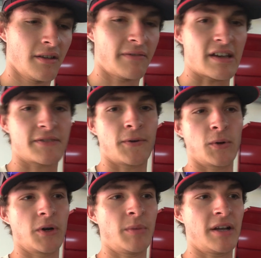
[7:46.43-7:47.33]
Fast
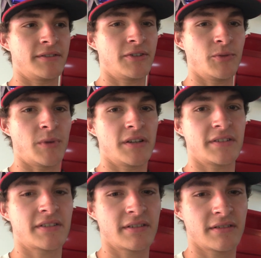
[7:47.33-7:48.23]
forward about 2
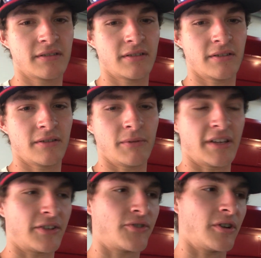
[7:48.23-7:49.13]
months, we
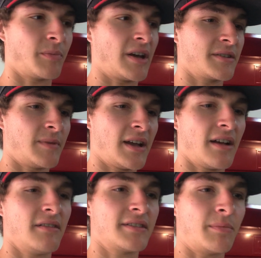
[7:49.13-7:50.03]
got the truck back to my
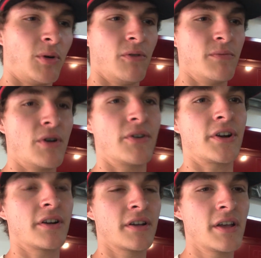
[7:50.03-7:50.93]
house. I pull the
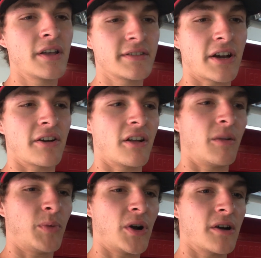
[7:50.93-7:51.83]
motor, tear it all
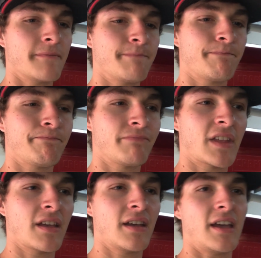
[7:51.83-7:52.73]
apart,
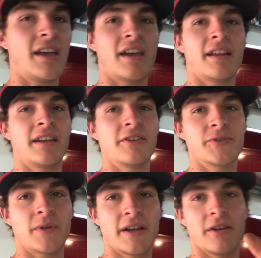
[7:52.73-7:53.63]
and
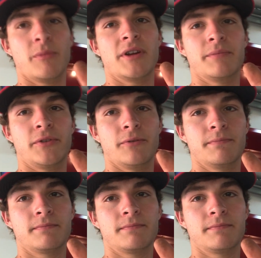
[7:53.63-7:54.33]
here's what I open up to.